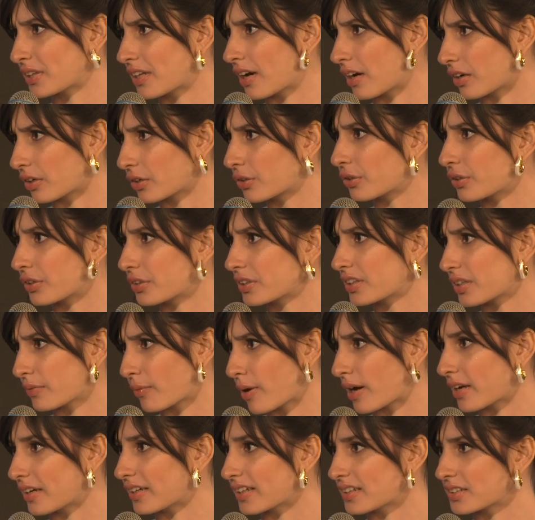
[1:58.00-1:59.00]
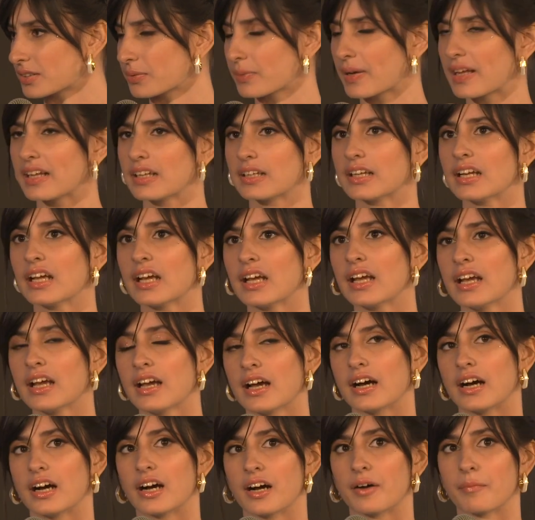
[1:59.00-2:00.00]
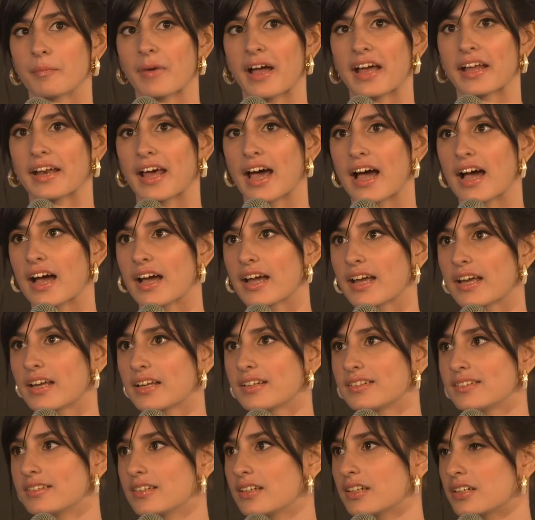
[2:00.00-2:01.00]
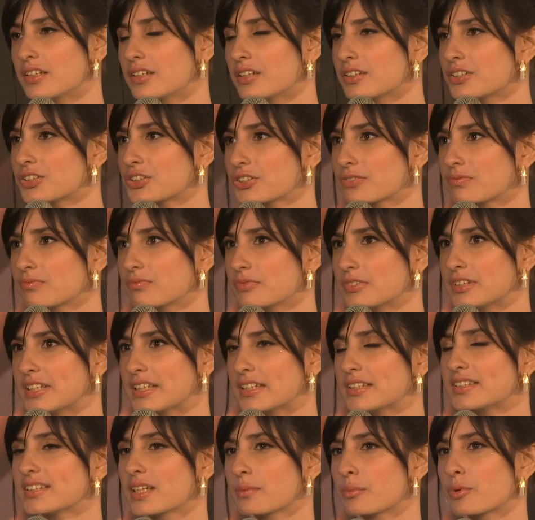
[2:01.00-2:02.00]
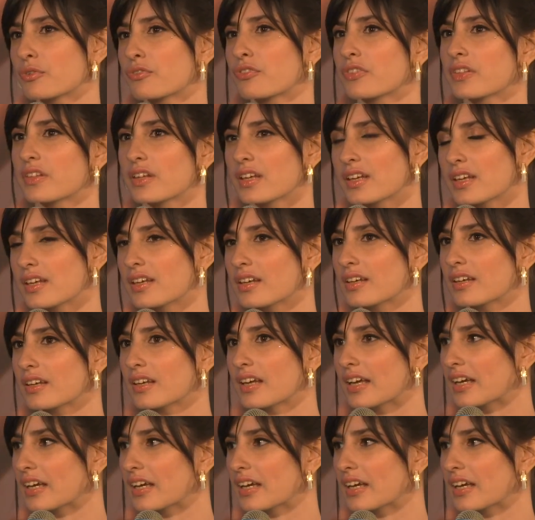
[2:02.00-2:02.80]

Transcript: with Ankur Tiwari okay. as well, yeah, Um, and I uh, did some of the